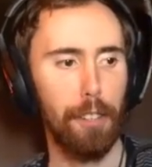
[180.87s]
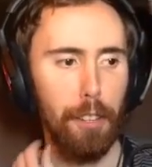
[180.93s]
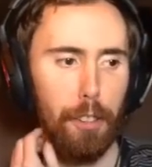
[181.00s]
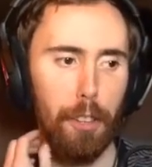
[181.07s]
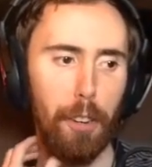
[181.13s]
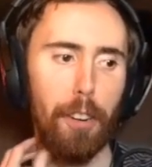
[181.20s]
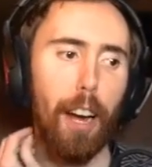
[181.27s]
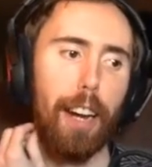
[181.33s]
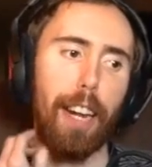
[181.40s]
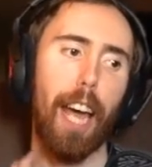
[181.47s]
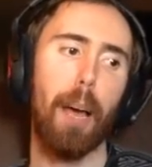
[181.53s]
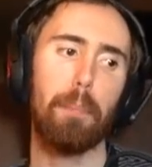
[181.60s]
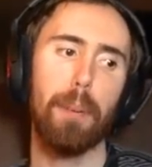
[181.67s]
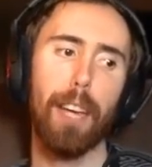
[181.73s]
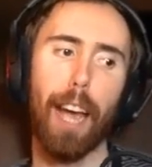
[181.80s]
They're not
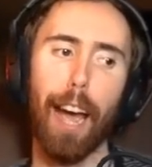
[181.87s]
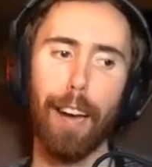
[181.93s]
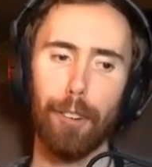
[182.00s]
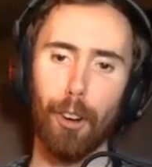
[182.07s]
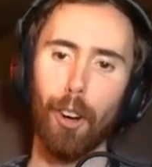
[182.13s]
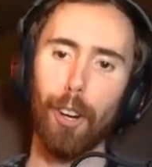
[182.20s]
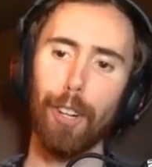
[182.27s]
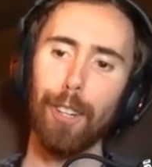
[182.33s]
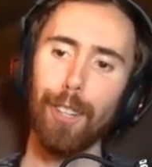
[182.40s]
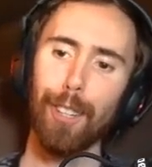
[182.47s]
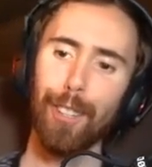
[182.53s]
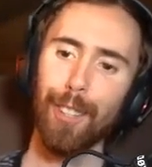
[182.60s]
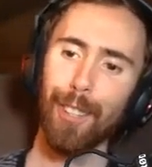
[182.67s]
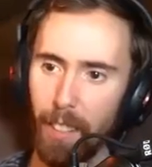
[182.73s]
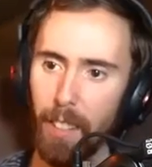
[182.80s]
happy at all.
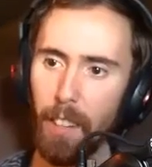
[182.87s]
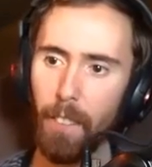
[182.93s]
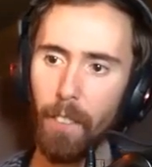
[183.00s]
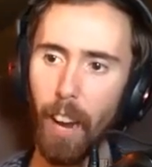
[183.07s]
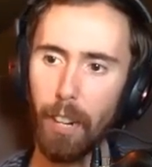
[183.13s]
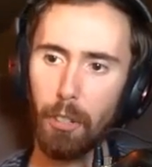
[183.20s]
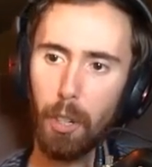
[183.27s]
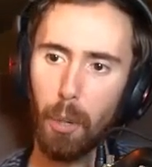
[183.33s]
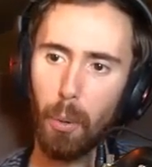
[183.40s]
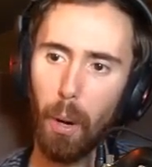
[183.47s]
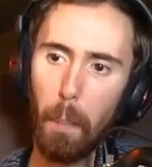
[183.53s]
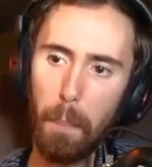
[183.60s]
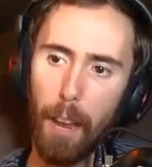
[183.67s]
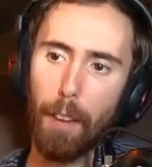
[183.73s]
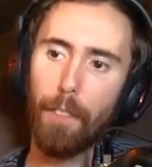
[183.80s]
They actually
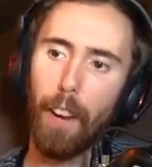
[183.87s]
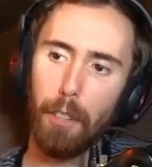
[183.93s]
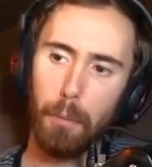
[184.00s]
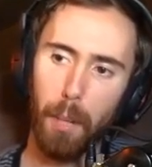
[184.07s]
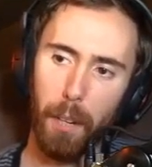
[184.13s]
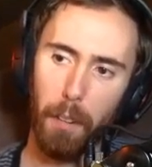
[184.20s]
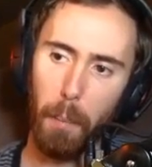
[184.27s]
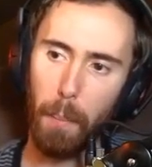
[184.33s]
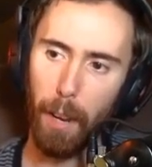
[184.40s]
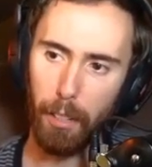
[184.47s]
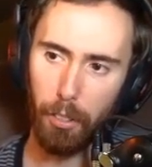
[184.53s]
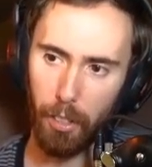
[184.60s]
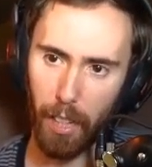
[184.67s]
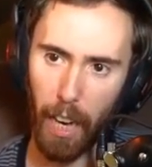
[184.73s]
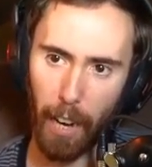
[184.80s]
quit. BFA has become the
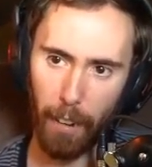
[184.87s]
best thing to